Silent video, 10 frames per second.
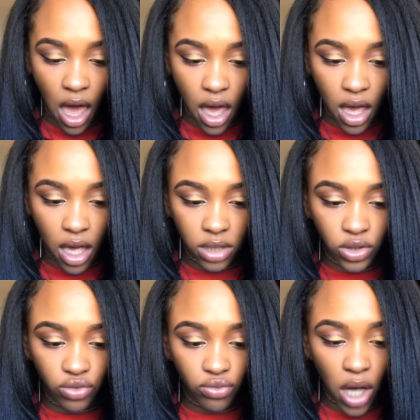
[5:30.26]

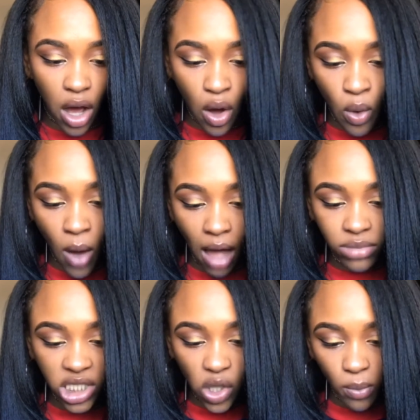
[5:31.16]
And, you know,
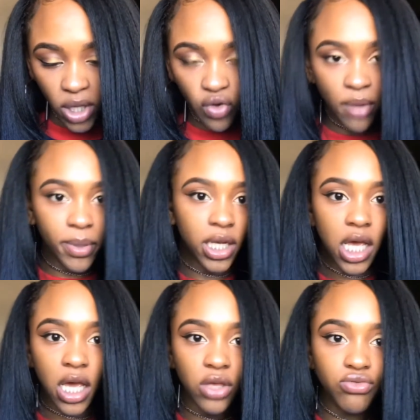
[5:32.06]
I'm just going to be cripping
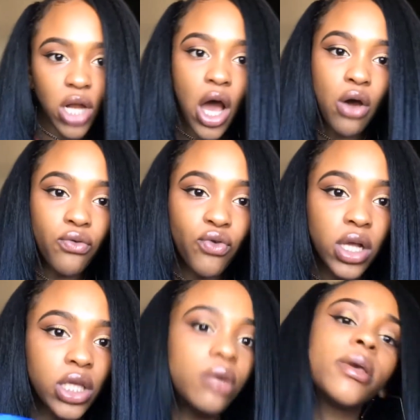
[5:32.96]
it, you know,
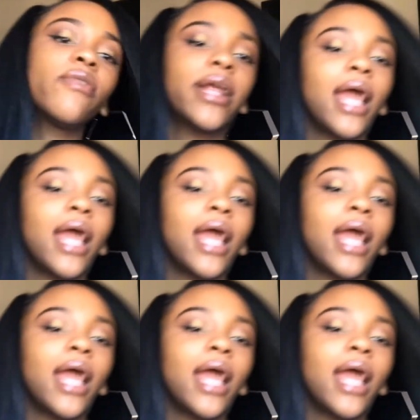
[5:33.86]
for a little bit.